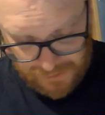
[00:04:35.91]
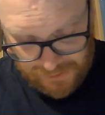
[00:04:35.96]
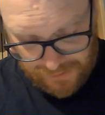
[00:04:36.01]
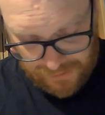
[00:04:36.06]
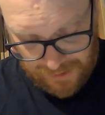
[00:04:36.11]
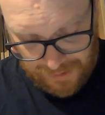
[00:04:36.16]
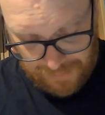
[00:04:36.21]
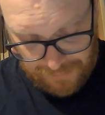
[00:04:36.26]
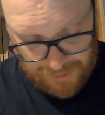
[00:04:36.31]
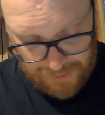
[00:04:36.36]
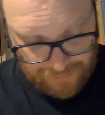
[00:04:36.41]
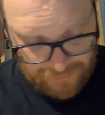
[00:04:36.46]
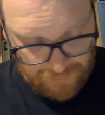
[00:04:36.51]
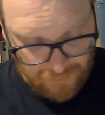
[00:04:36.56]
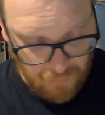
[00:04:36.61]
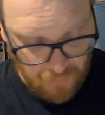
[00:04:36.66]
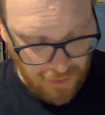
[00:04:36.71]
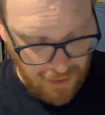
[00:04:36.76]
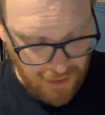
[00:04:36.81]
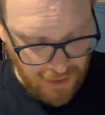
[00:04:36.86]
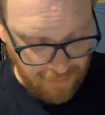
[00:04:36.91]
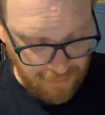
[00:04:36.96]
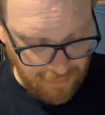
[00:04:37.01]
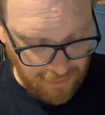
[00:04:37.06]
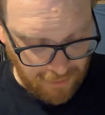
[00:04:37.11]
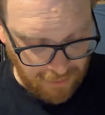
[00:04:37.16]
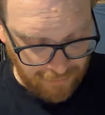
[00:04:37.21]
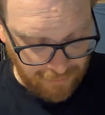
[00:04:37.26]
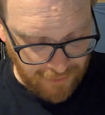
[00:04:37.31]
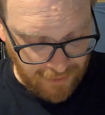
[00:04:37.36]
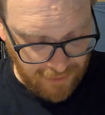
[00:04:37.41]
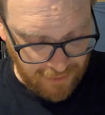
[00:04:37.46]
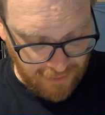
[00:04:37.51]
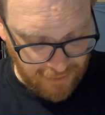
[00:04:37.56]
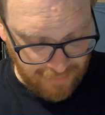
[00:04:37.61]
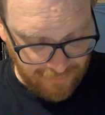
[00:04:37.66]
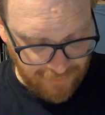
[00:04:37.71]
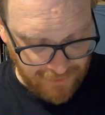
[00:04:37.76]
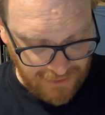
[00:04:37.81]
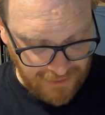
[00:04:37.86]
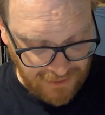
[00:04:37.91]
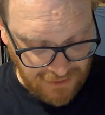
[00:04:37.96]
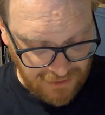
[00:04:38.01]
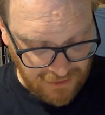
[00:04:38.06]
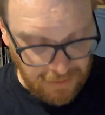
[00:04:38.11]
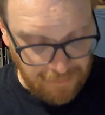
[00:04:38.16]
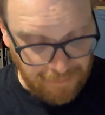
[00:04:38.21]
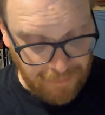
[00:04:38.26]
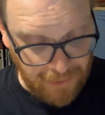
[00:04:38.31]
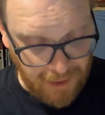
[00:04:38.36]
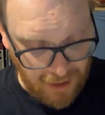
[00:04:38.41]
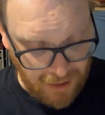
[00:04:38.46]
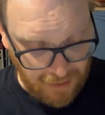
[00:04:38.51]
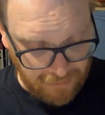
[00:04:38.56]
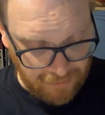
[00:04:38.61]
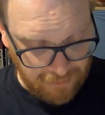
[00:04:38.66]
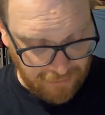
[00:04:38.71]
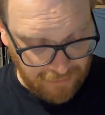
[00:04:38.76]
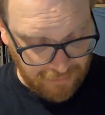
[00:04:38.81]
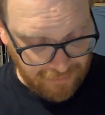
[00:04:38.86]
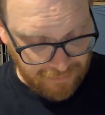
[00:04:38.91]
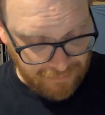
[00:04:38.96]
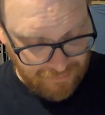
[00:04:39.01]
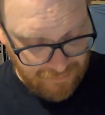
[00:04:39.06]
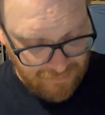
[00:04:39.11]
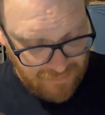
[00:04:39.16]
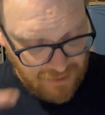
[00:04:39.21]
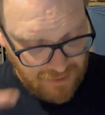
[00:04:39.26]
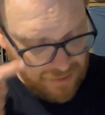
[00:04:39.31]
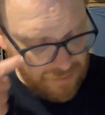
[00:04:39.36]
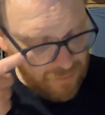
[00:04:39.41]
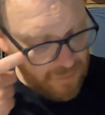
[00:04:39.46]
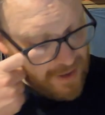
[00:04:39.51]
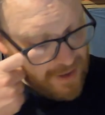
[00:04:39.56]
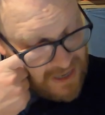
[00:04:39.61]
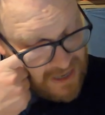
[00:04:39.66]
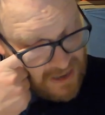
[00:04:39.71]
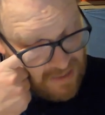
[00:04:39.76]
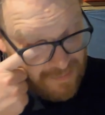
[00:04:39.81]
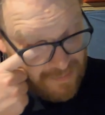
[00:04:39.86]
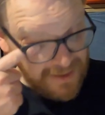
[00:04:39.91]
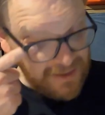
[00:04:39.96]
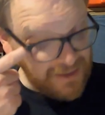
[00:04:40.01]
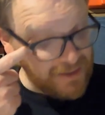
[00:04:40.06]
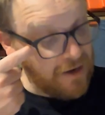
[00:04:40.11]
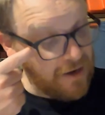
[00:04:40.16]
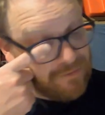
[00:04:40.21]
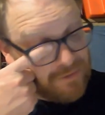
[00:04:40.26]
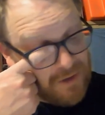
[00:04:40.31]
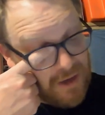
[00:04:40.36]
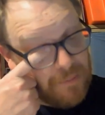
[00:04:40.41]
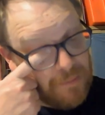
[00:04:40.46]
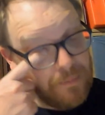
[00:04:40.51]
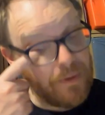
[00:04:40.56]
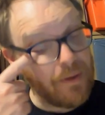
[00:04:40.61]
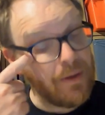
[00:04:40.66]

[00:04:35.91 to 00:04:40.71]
named after William Oliver, a physician at Bath. Why are they named biscuit after him?